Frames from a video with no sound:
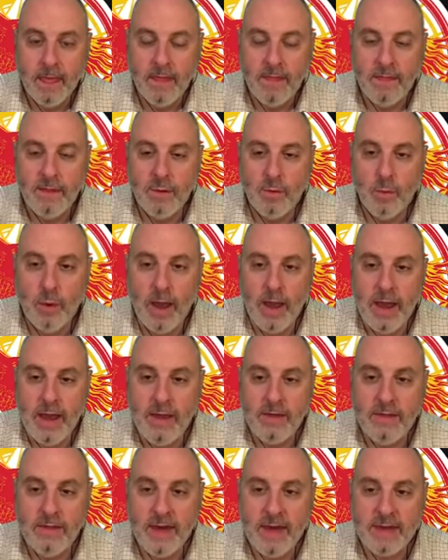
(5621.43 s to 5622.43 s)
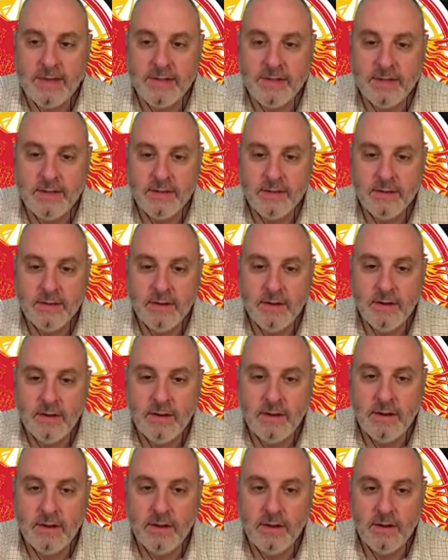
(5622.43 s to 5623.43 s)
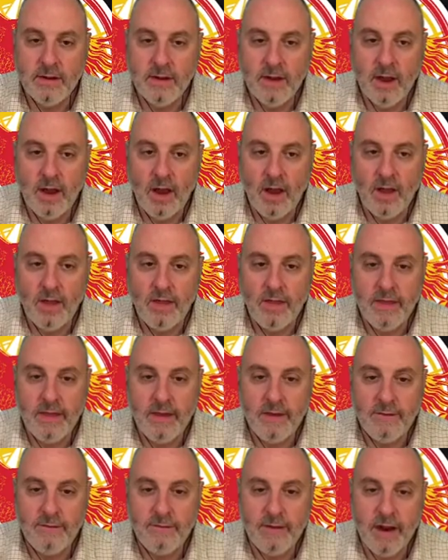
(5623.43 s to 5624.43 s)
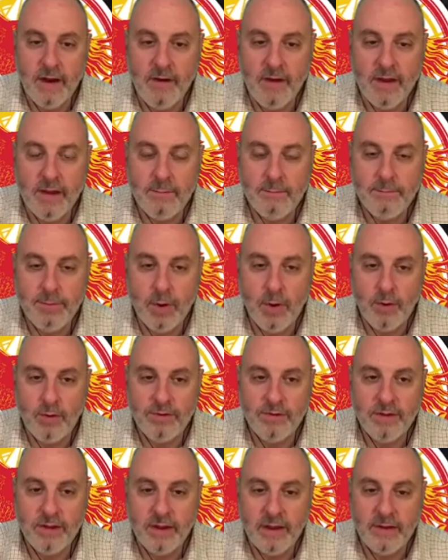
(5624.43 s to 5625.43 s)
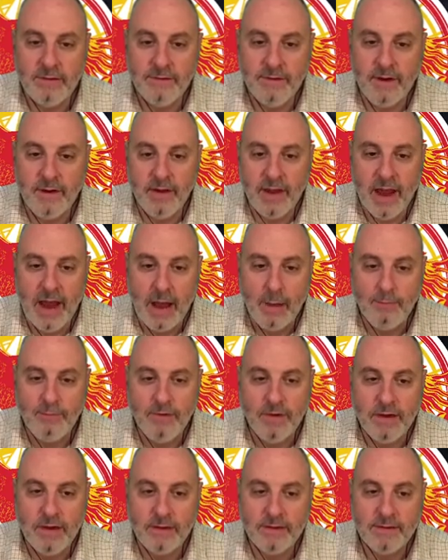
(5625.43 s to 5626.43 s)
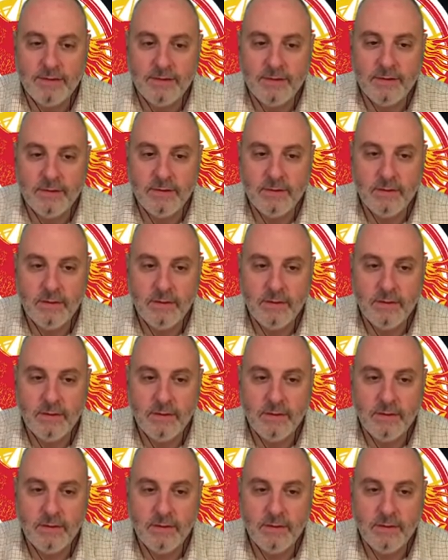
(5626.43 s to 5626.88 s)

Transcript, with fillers: The way that the very imposing and very obvious